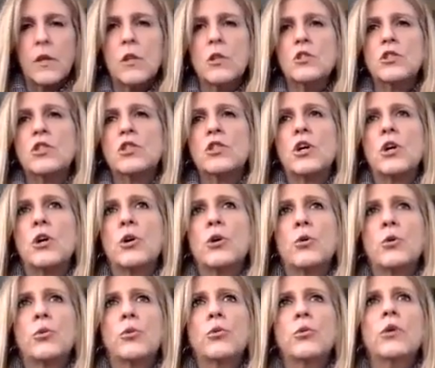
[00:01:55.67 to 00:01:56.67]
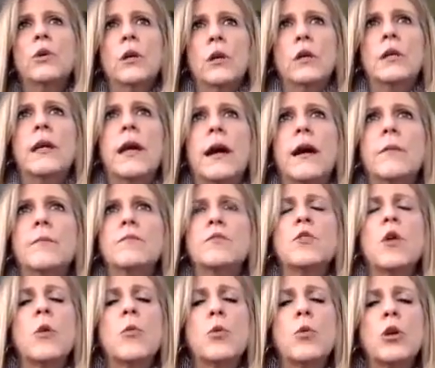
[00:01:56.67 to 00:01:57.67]
So
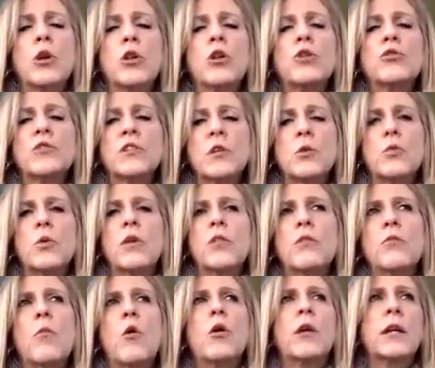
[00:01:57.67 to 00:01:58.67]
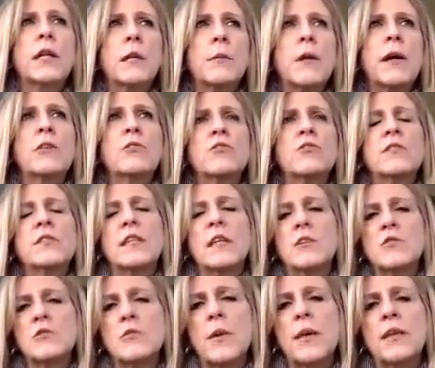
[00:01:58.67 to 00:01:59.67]
I work closely with marketing managers,
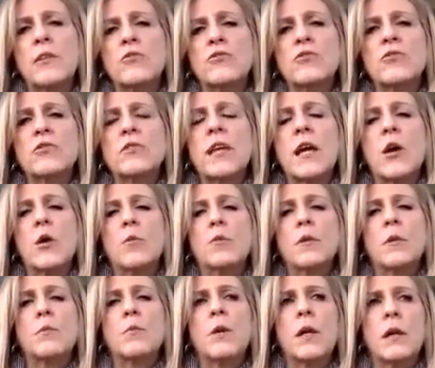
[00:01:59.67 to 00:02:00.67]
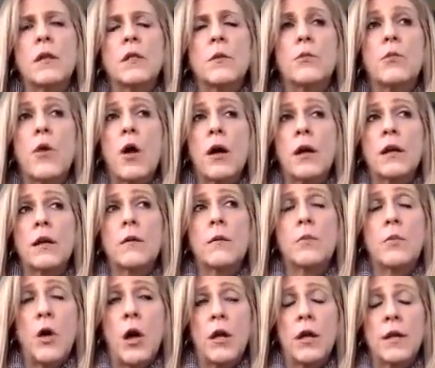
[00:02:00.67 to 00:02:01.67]
sales managers to help them pick the
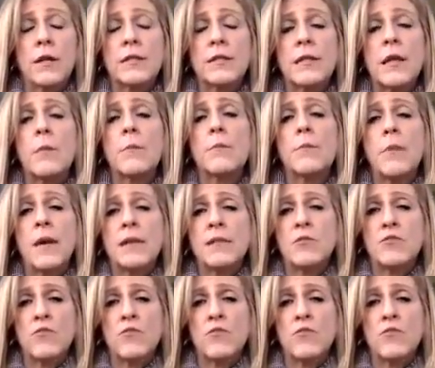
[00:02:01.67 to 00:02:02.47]
products that best